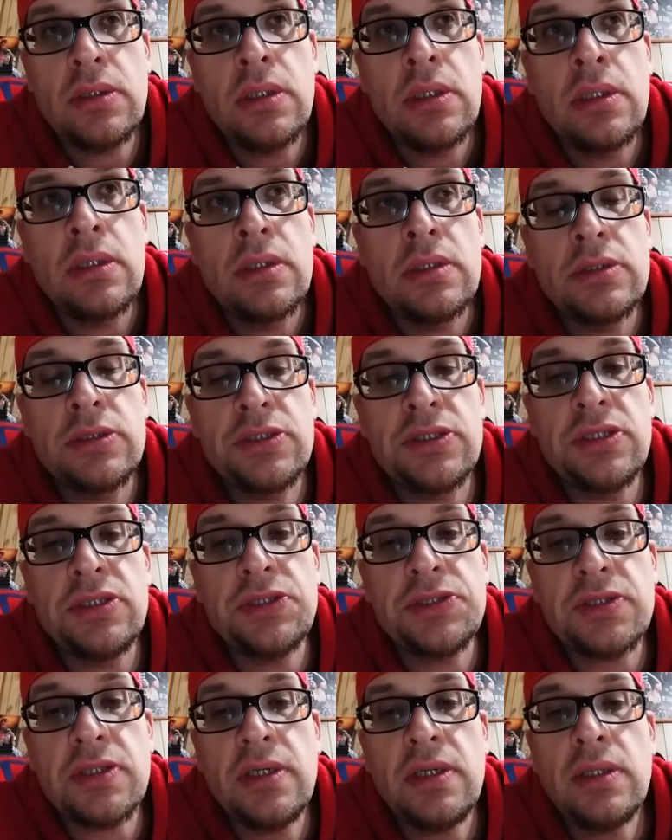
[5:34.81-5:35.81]

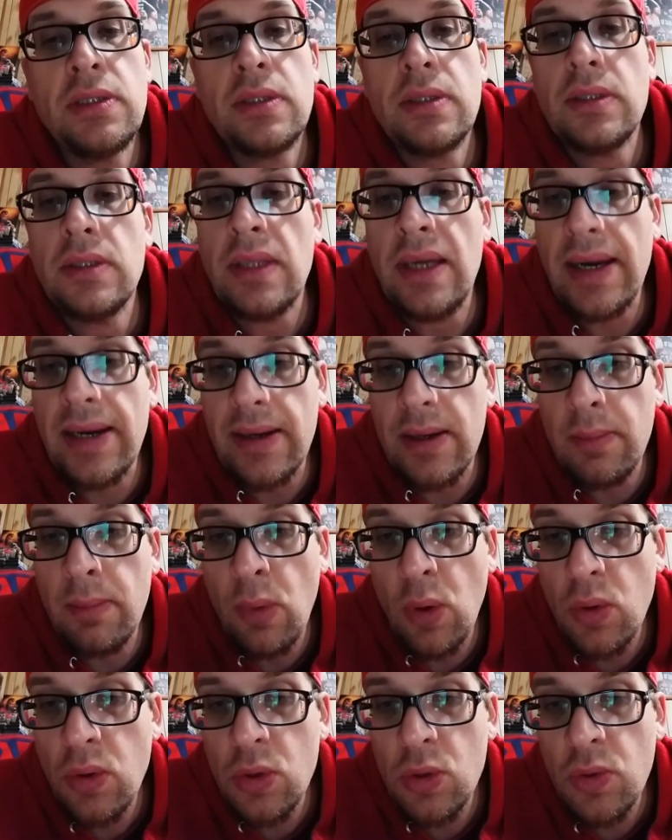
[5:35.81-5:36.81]
Shinsuke
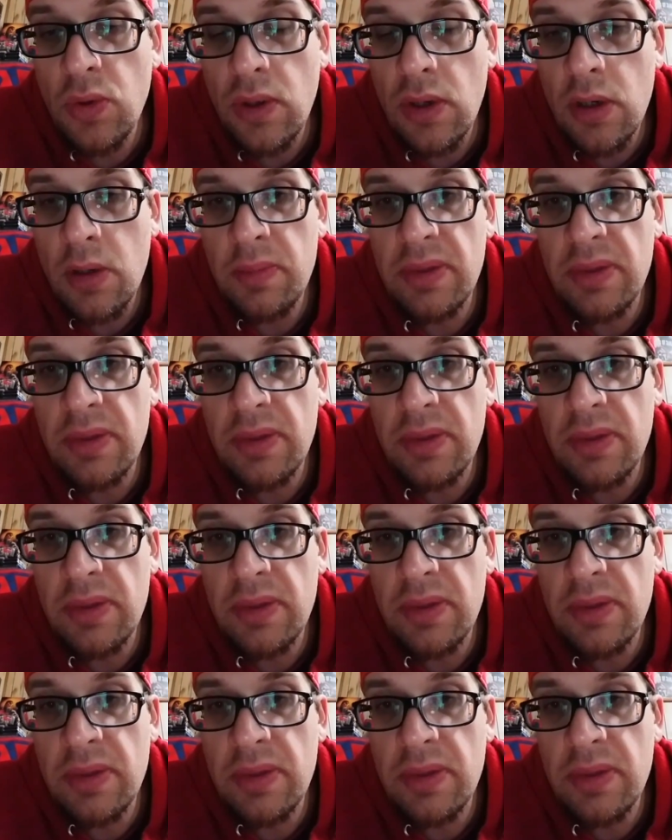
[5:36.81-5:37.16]
Nakamura there,